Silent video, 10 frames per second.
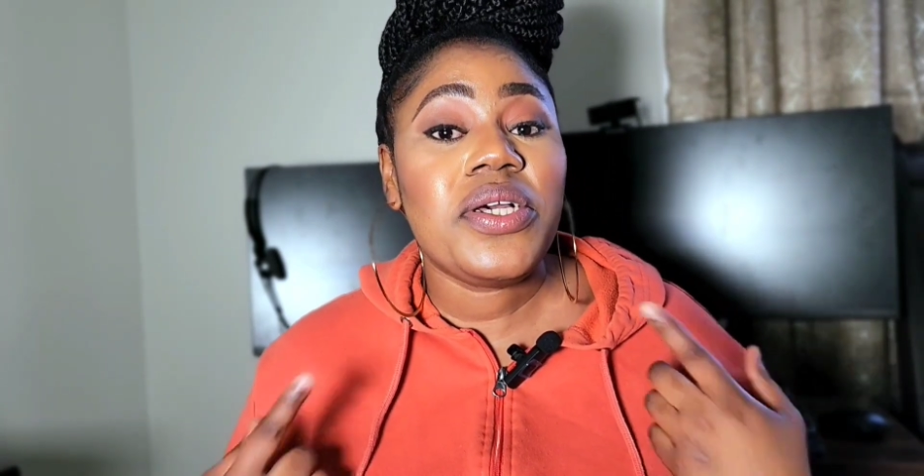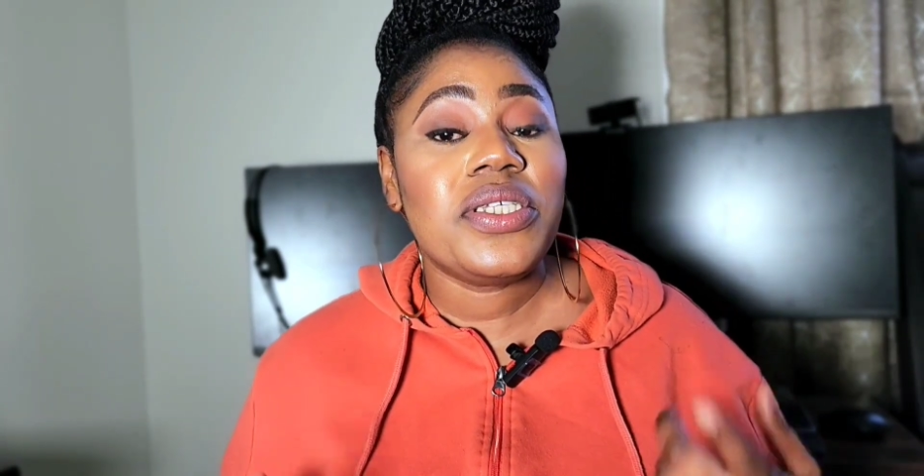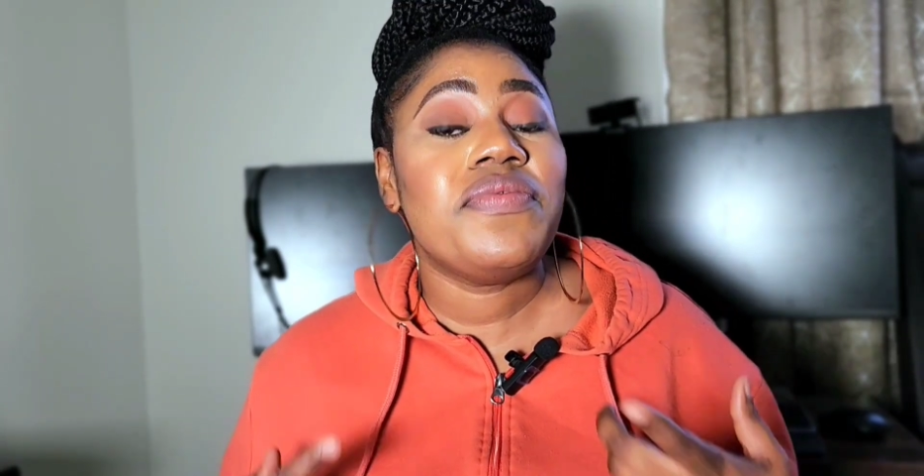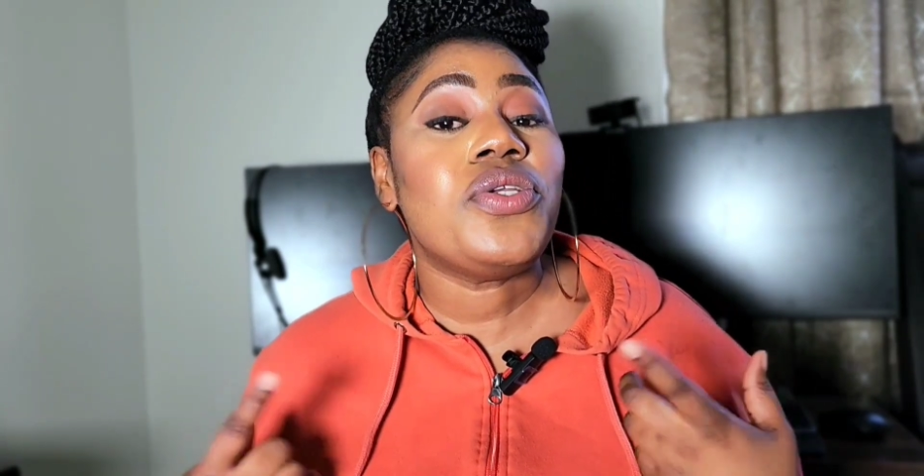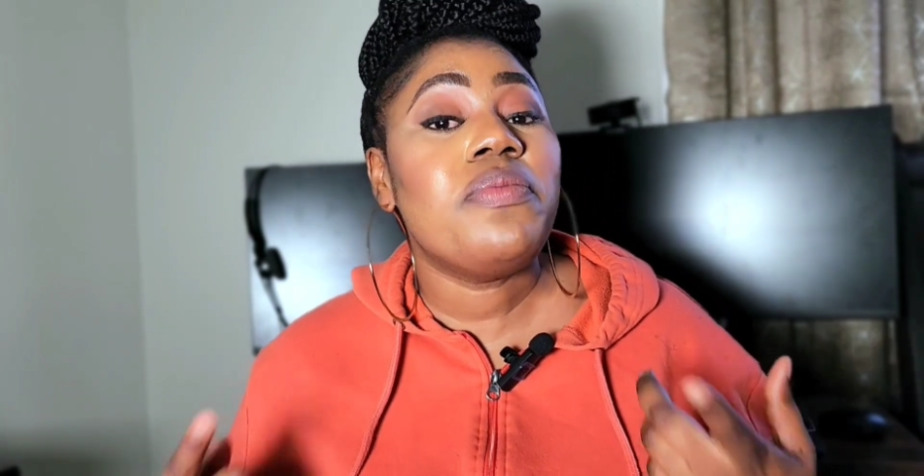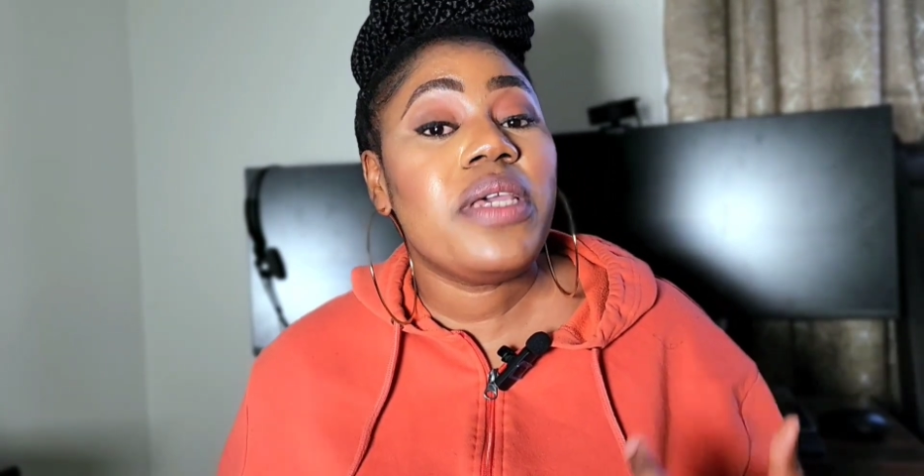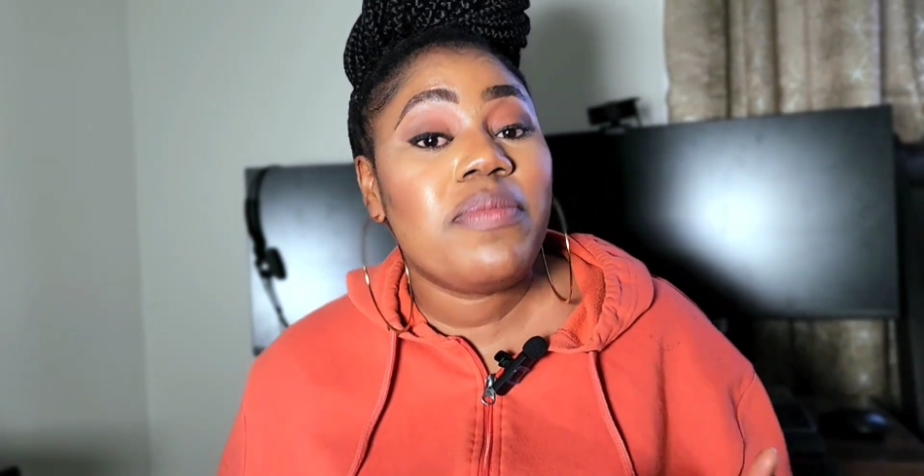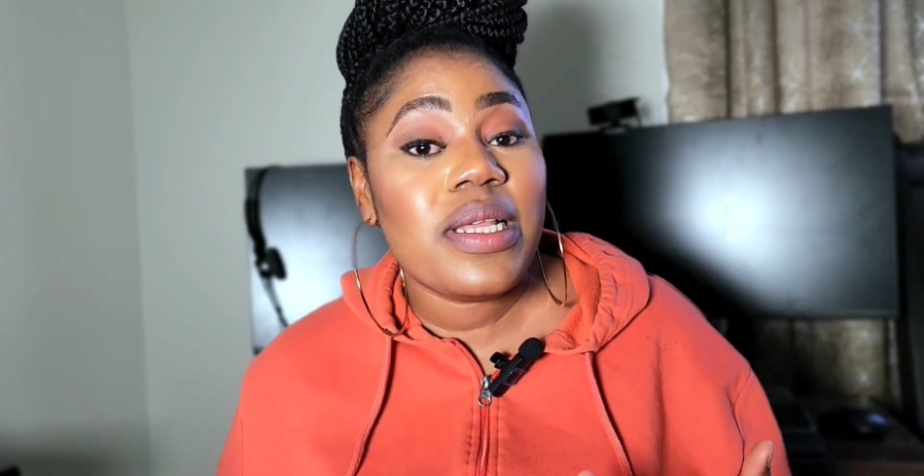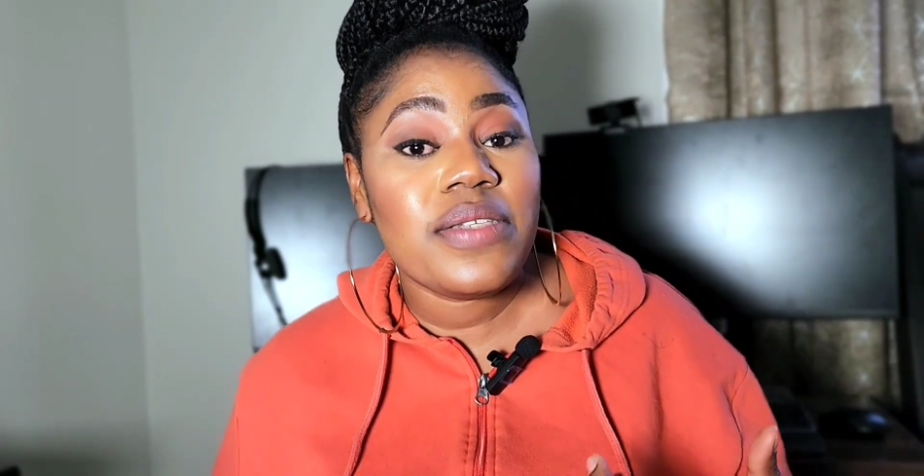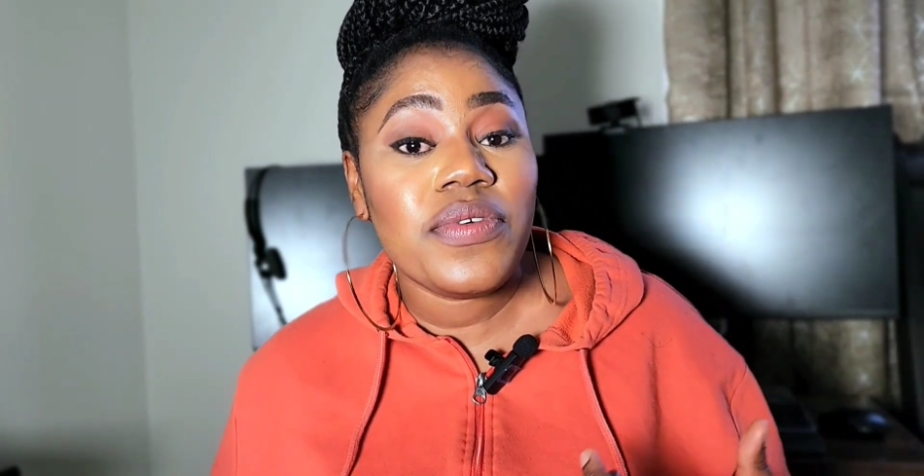because if you don't
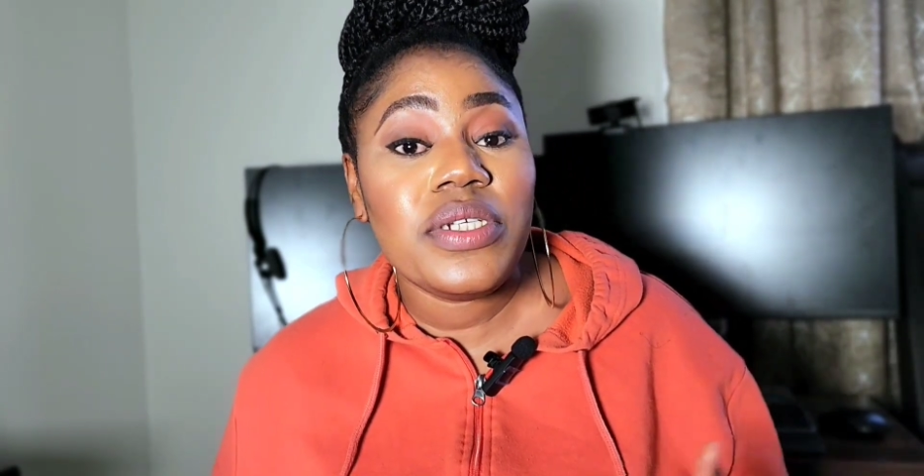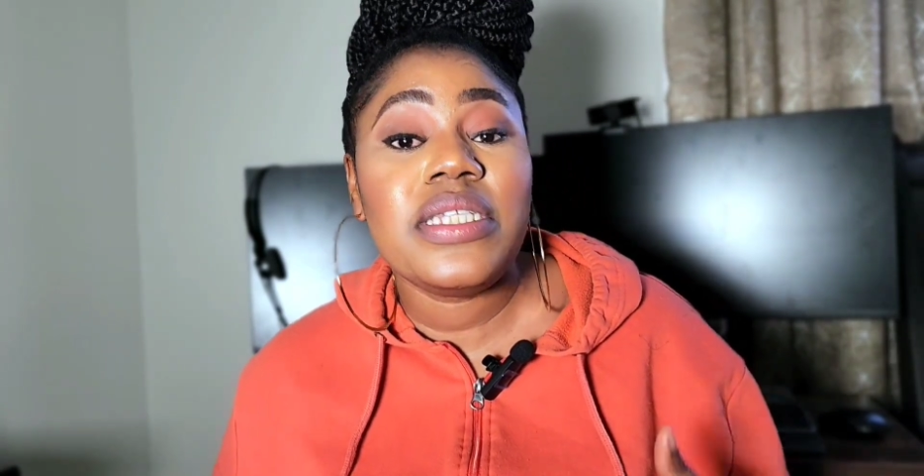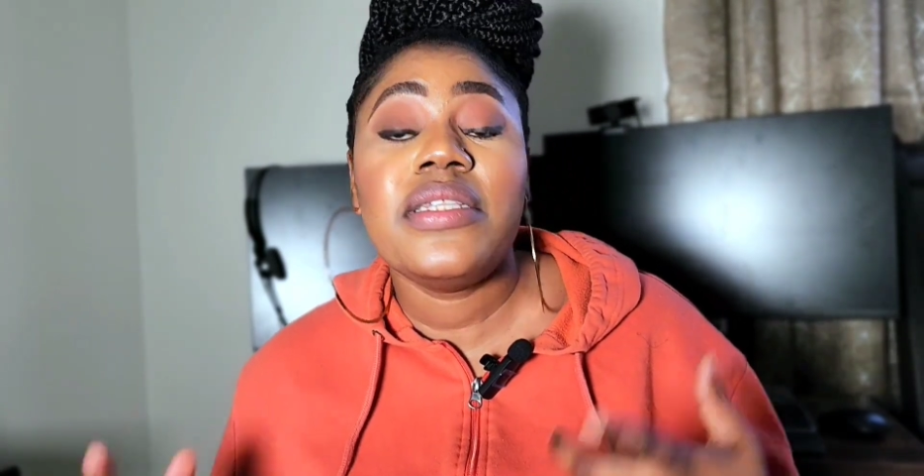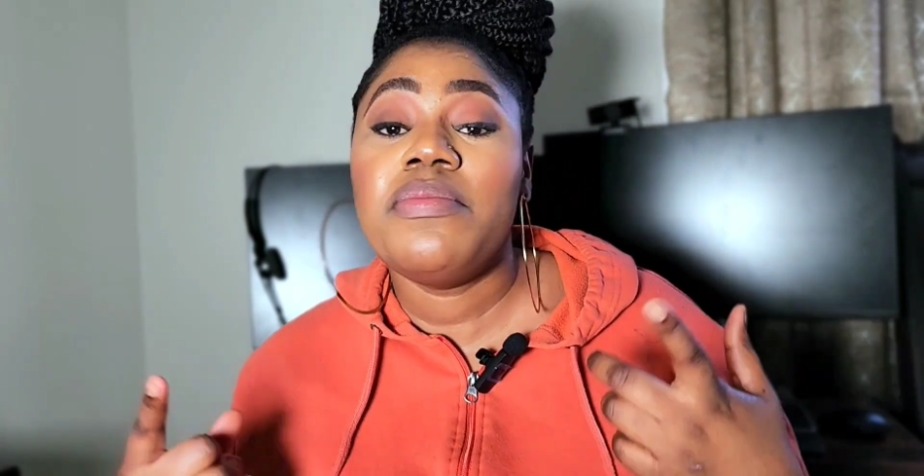make plans for it,